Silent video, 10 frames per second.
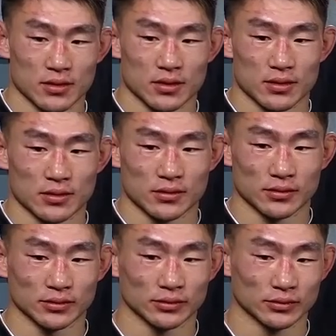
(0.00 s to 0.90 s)

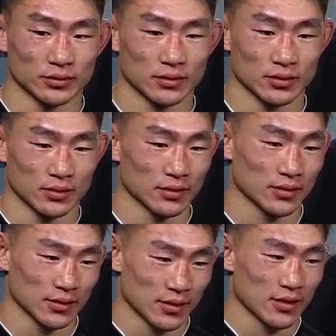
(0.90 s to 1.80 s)

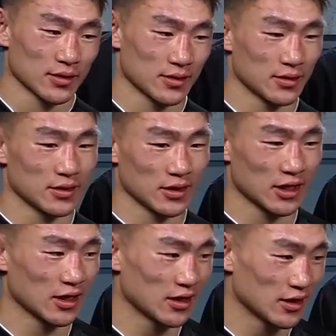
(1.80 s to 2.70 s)

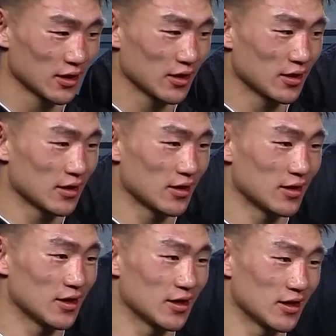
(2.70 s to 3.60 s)

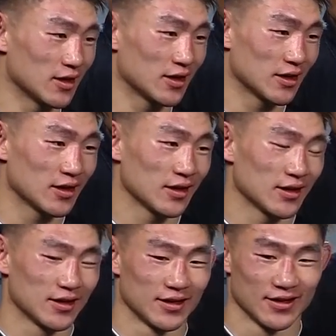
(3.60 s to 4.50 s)

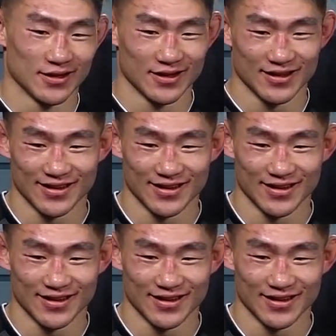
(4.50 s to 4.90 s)
The person shown says nothing.